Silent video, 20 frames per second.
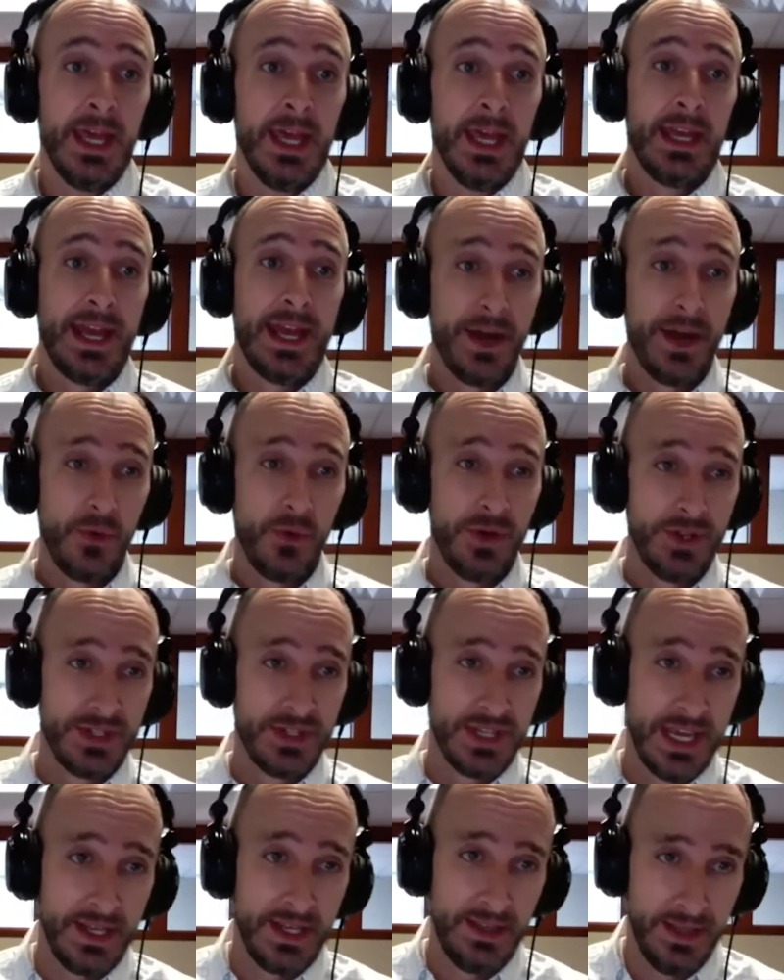And I
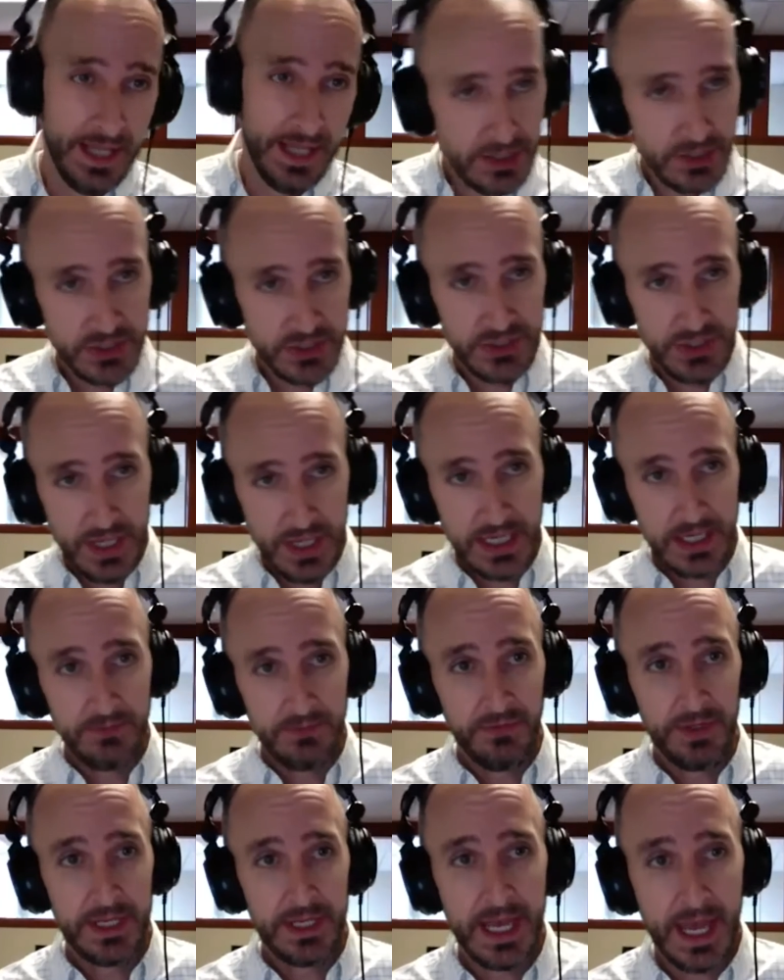was a
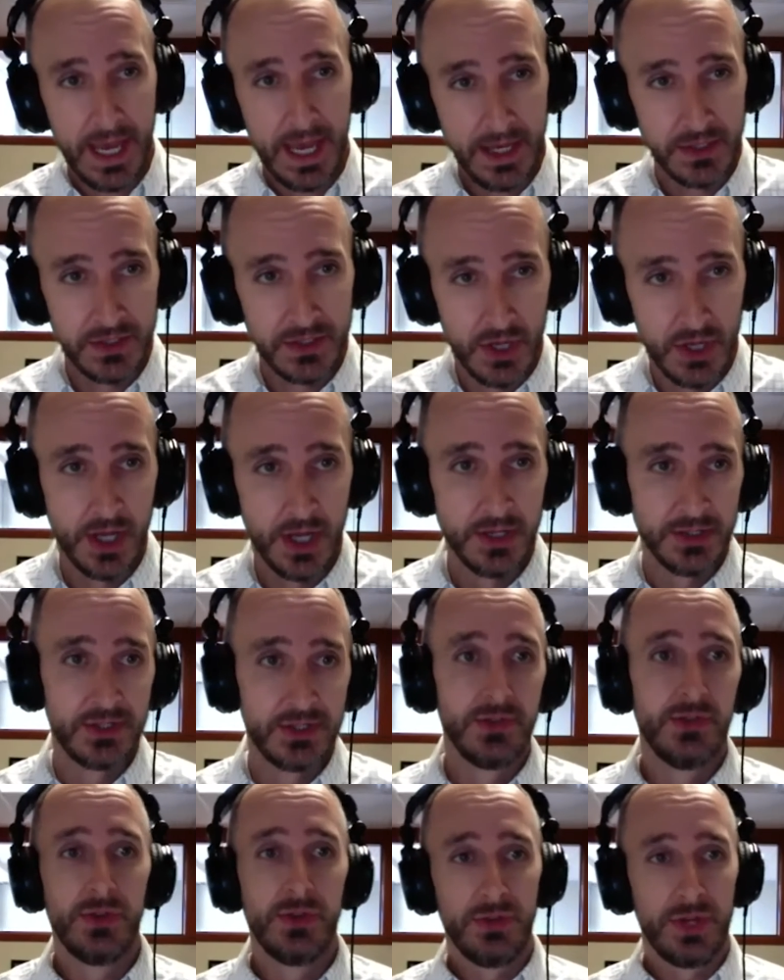legislative liaison
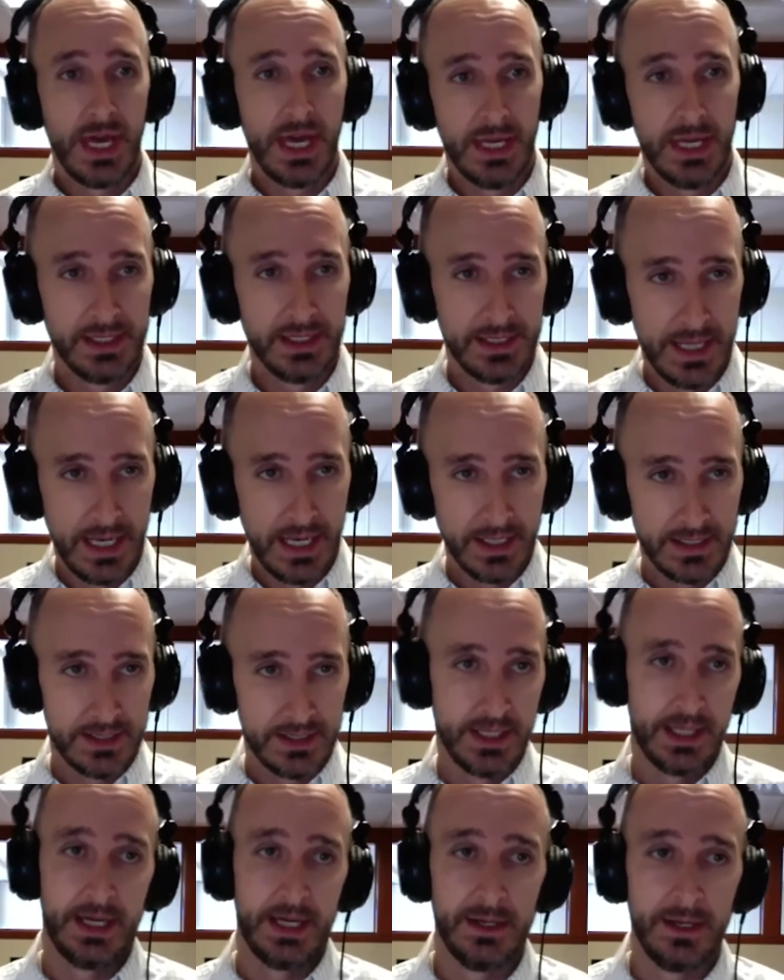to the United States
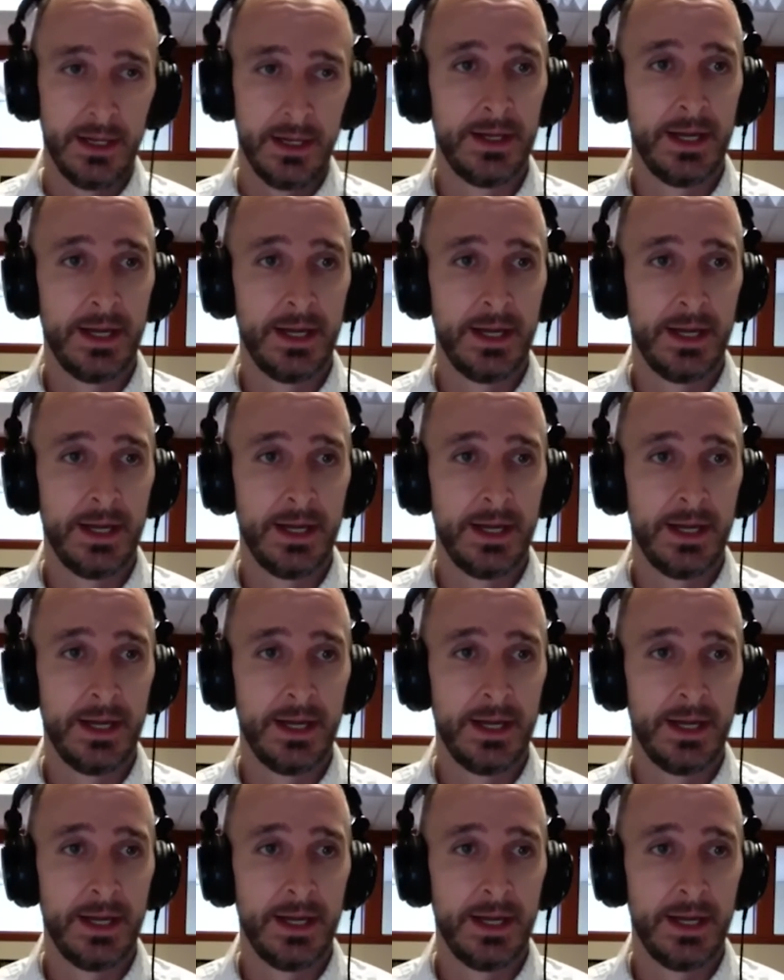Senate.